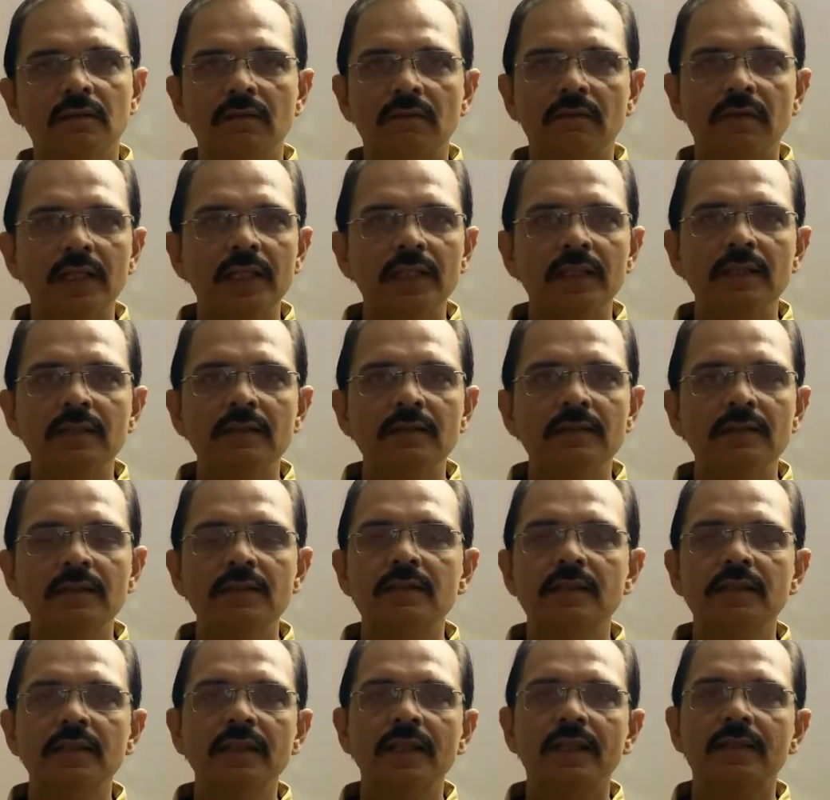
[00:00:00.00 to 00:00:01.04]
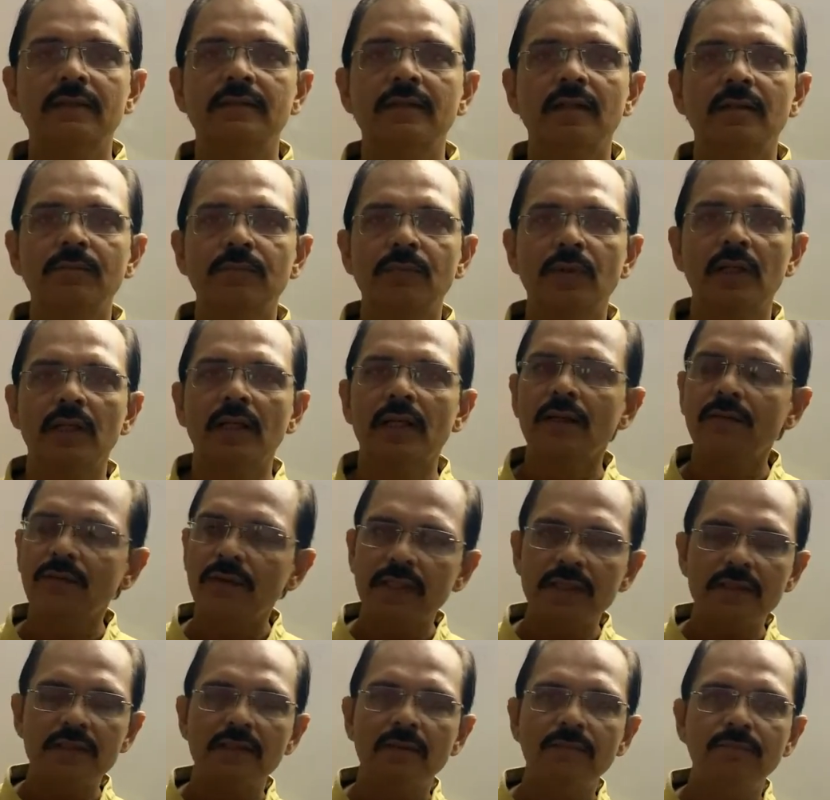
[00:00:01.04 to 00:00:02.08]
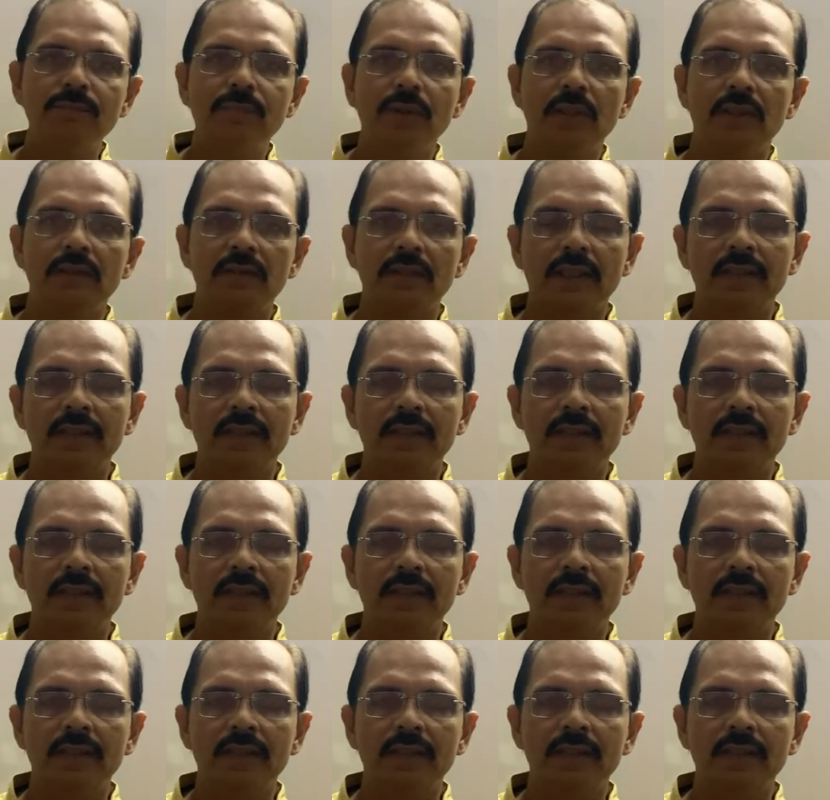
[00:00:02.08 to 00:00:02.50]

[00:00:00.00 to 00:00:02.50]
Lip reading: very interesting example and very simple